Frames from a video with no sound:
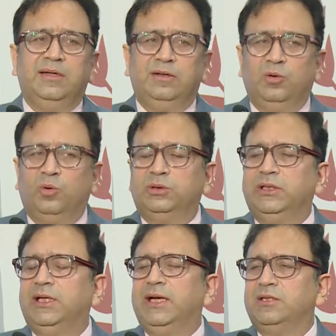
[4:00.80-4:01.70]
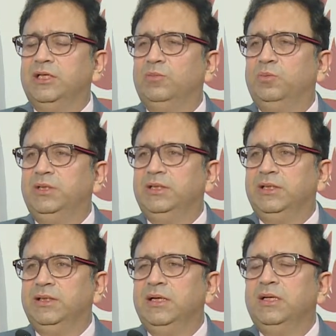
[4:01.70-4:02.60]
growth in electric
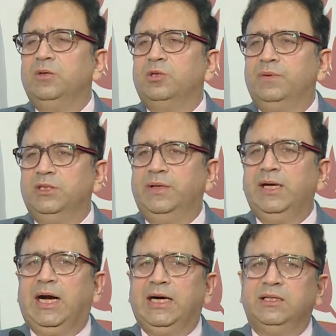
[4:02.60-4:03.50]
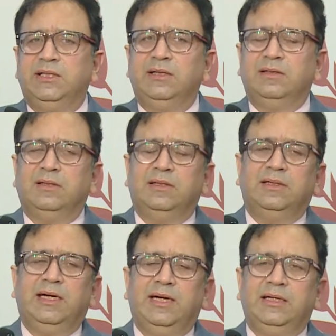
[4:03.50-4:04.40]
mobility. So which is very heartening,
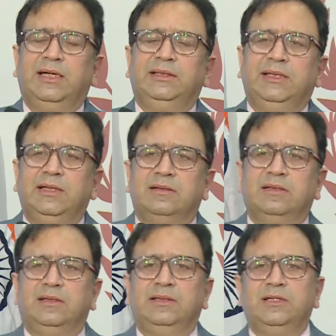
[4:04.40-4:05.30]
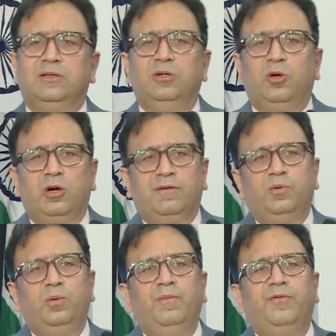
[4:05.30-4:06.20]
and I think there's a lot of
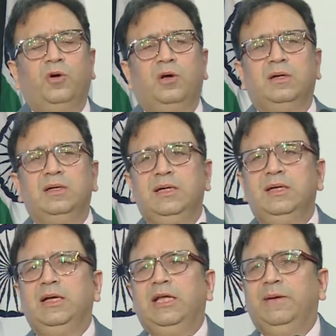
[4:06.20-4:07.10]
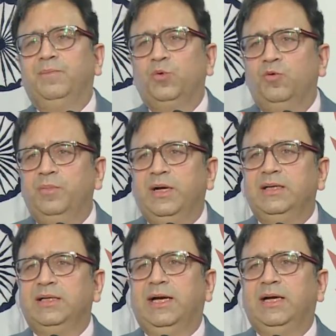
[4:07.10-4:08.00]
room for
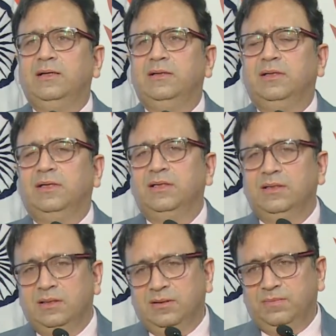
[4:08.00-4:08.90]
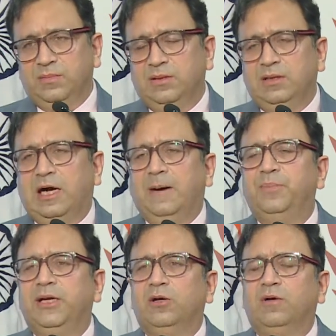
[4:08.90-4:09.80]
improvement and
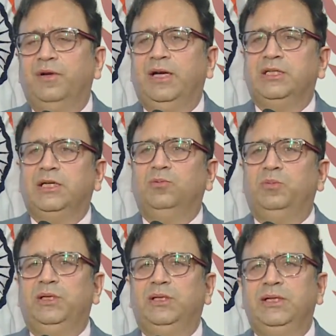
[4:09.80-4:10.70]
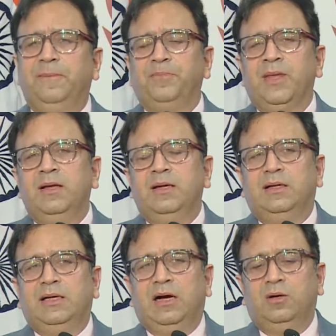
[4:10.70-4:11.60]
uptake of electric mobility.
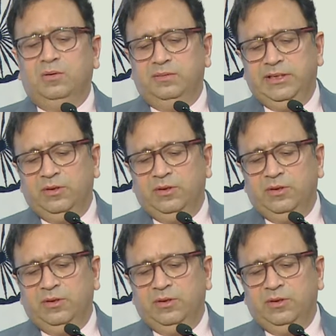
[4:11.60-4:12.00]
Now,